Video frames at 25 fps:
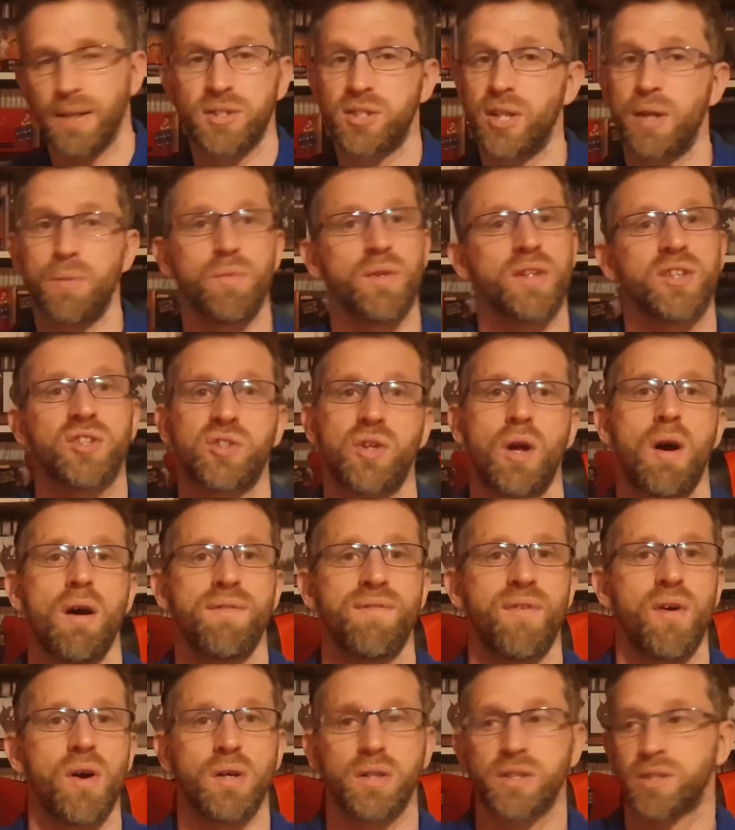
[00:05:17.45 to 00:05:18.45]
Same with Star
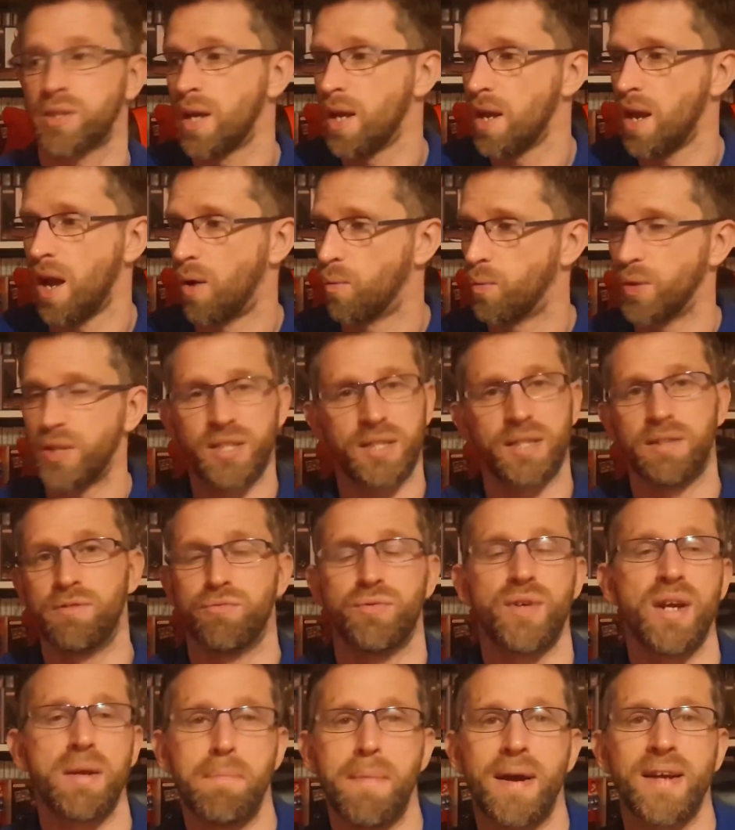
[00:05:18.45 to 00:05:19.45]
Fox. I wish they'd
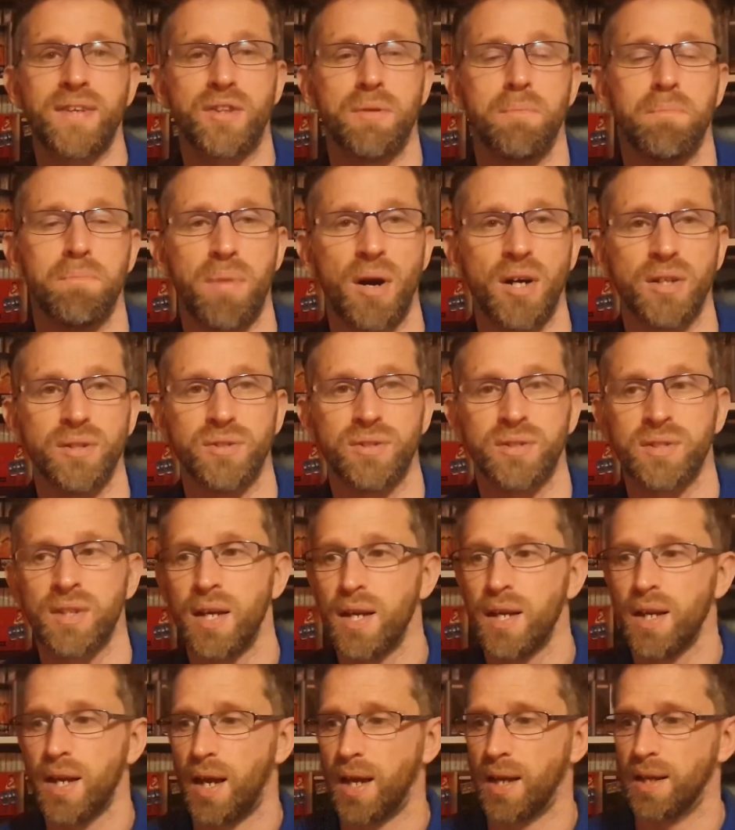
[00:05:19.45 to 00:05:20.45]
remade them both,
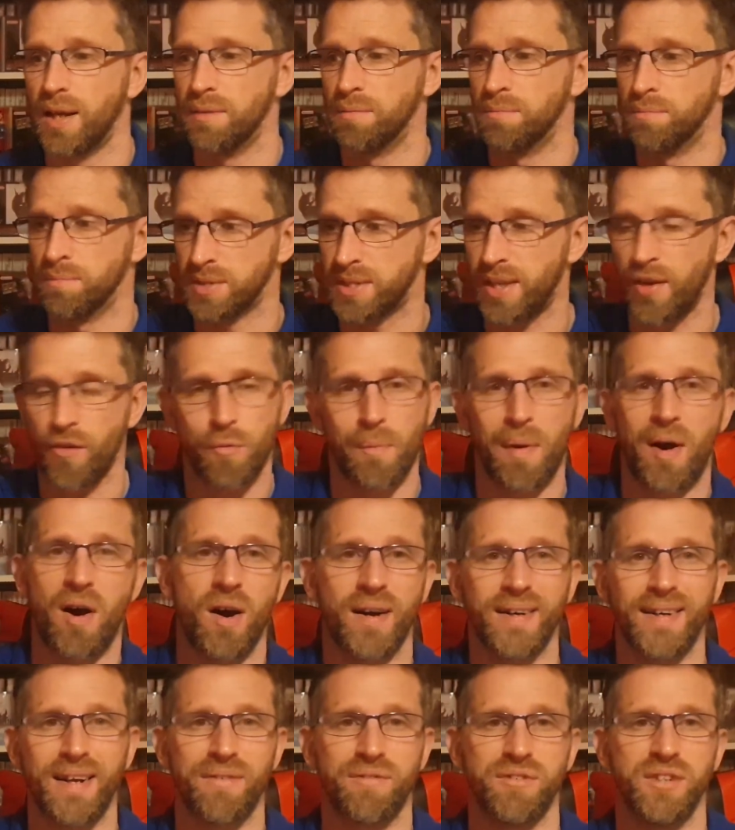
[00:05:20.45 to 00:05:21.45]
give them a
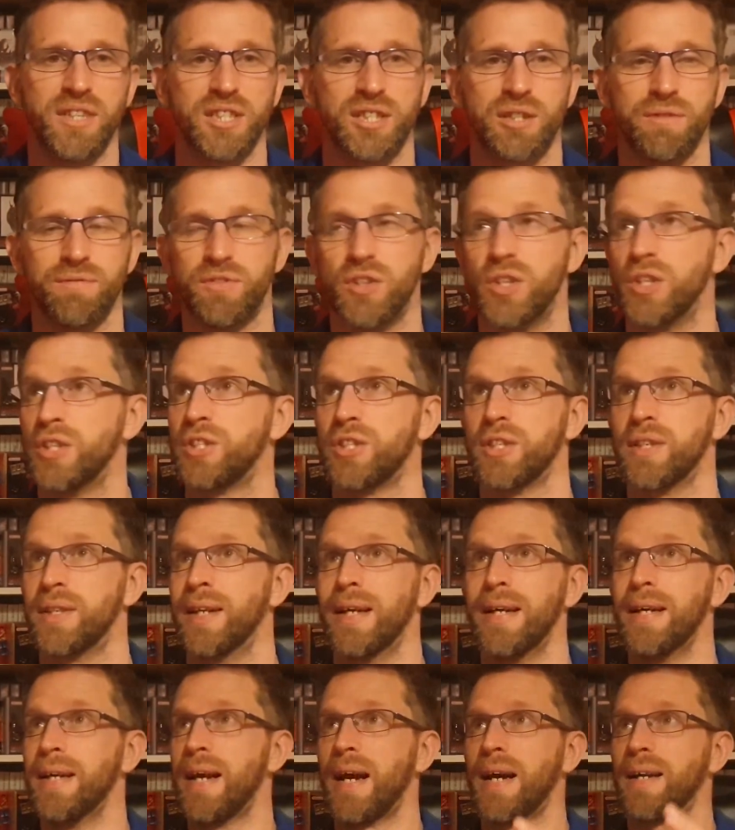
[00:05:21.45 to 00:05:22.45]
high definition version.
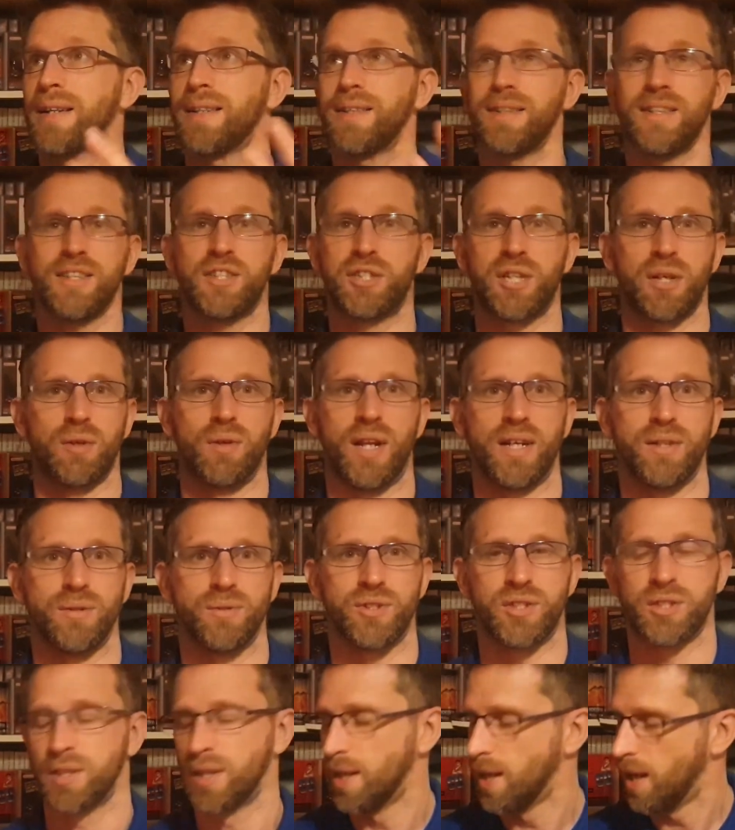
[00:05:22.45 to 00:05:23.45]
I think they'd sell
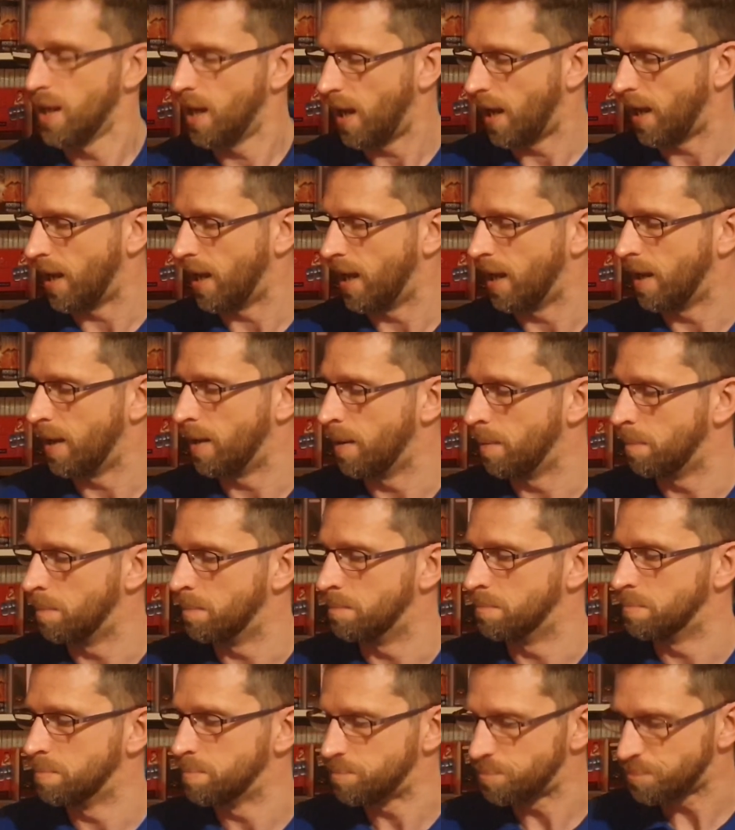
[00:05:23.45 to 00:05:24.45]
loads.
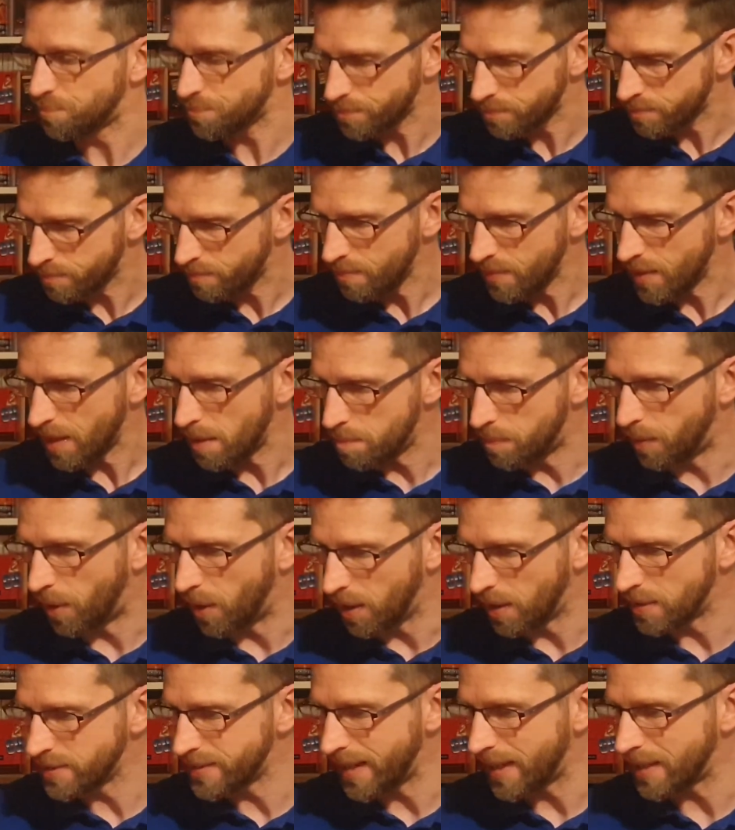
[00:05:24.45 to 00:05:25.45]

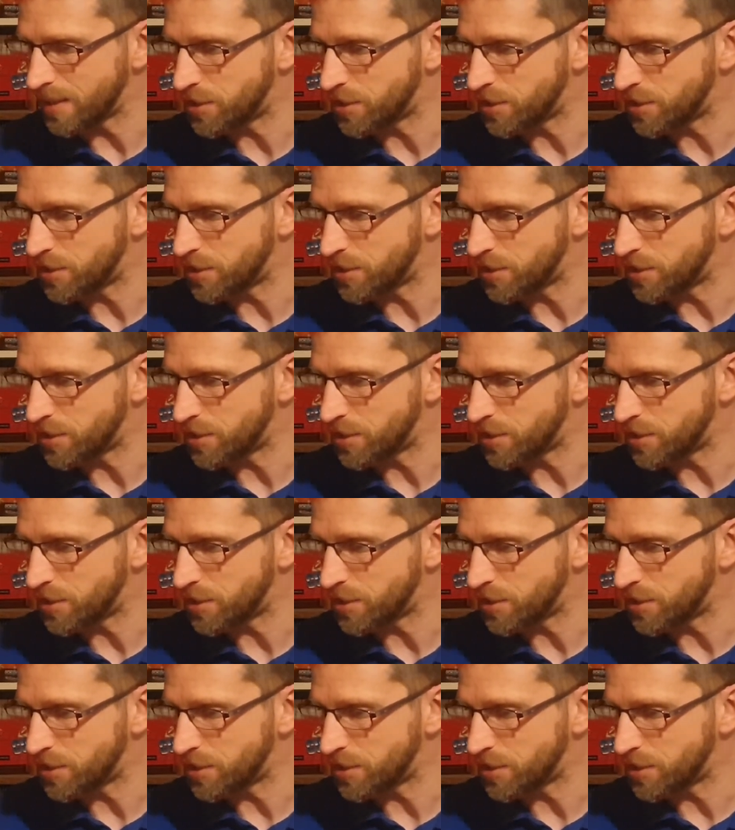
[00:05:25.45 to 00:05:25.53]
But yeah,